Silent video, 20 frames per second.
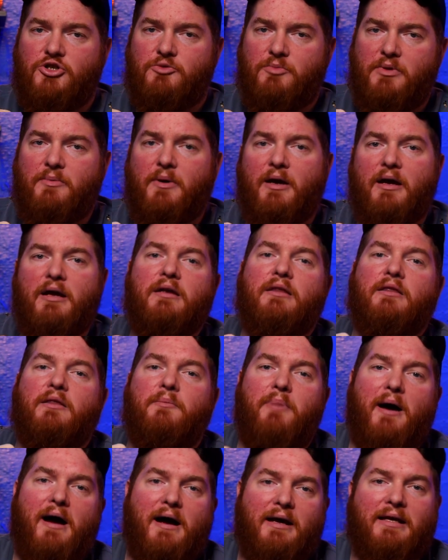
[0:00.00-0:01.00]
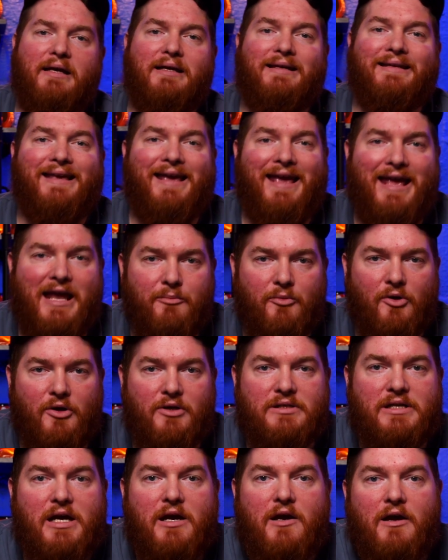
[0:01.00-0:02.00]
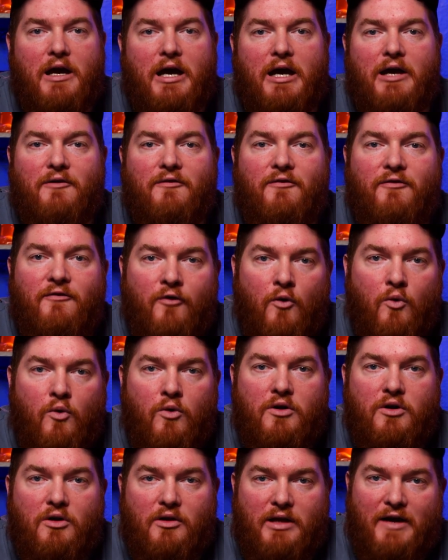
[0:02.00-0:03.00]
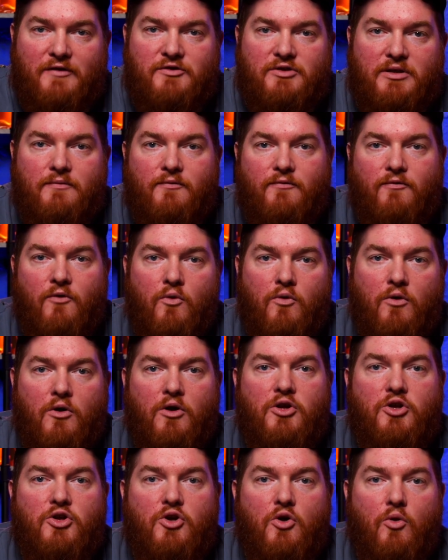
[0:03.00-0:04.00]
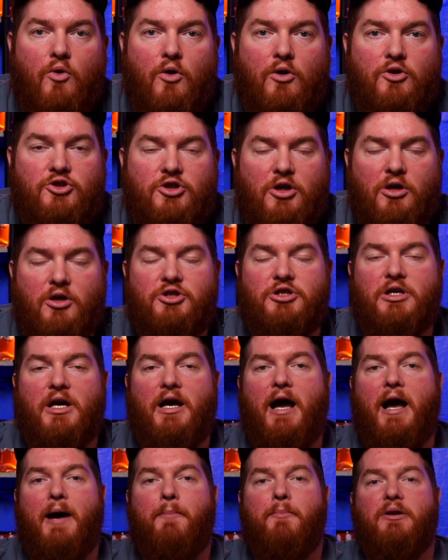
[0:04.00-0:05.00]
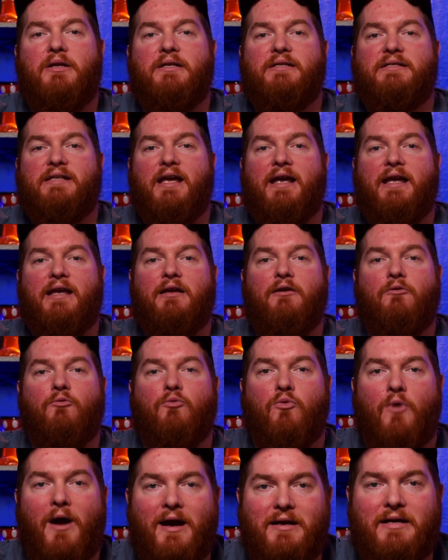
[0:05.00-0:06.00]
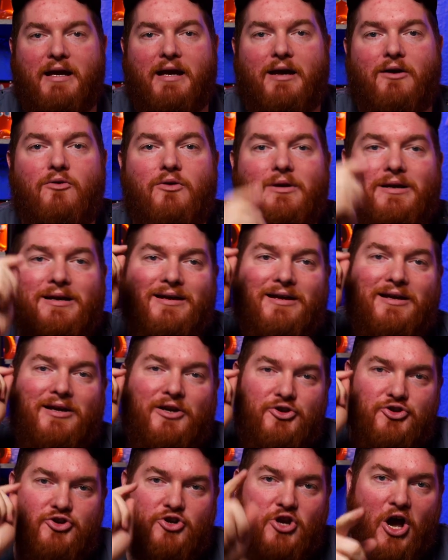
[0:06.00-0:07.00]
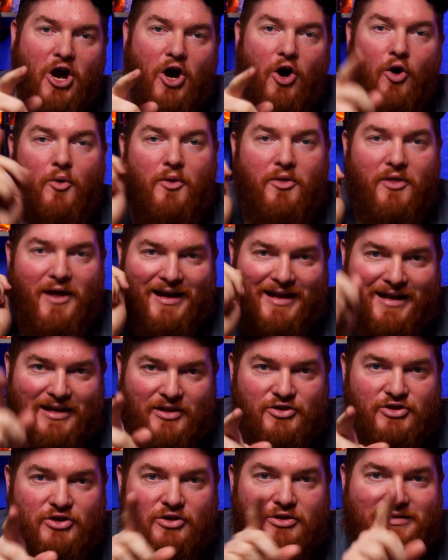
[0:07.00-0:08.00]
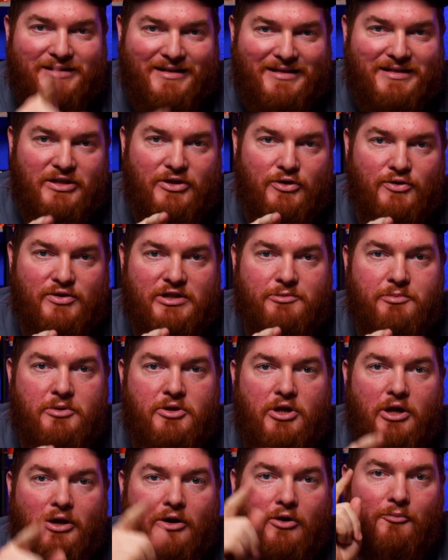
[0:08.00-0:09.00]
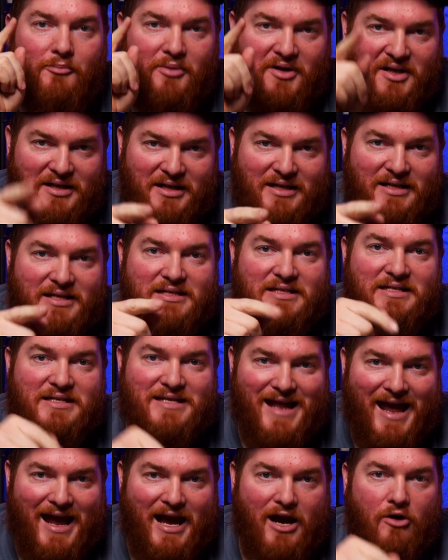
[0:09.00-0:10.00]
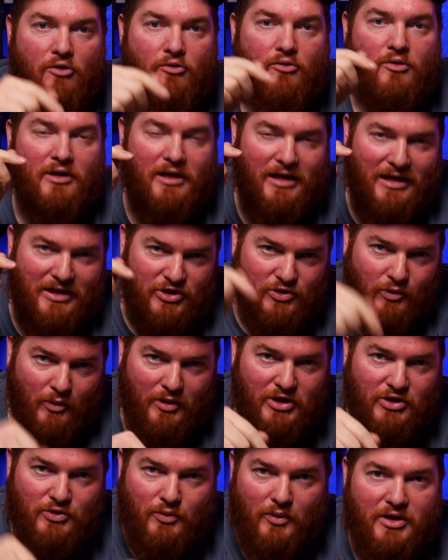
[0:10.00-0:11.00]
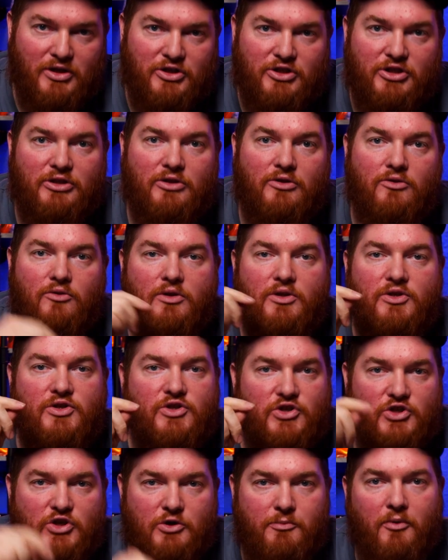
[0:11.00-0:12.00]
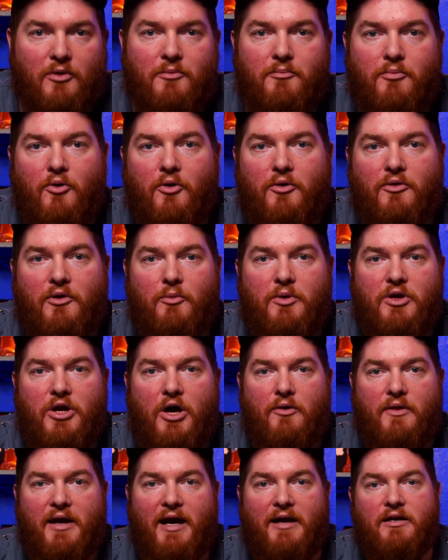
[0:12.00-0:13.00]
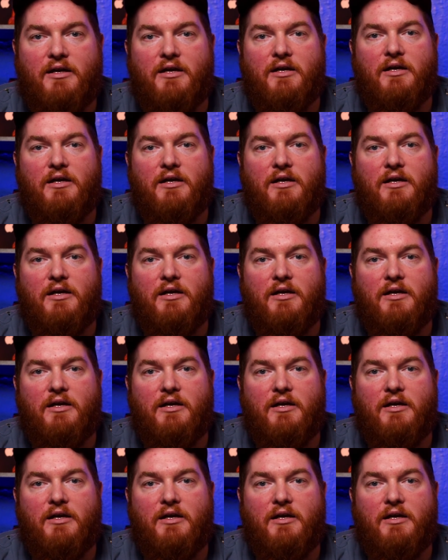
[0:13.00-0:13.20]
you be buying the Pocket cameras for your live stream for your church? I'm gonna say right now, no. That answer didn't used to be no, but it is now in 2022. Super important that we know that.